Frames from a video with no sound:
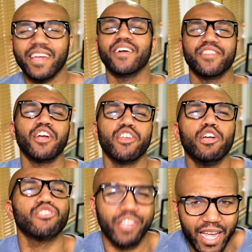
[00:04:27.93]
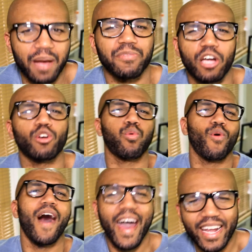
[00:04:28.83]
They're usually up there
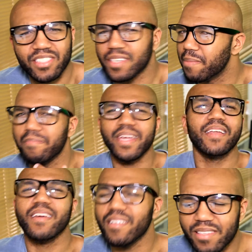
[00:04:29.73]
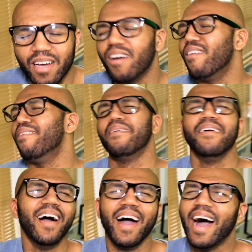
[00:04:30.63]
crying to the media and stuff. Oh,
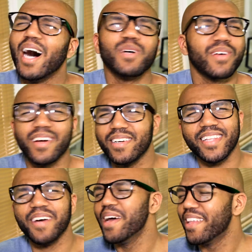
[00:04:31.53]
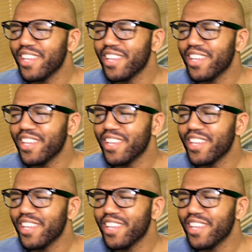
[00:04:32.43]
I was hurt and stuff.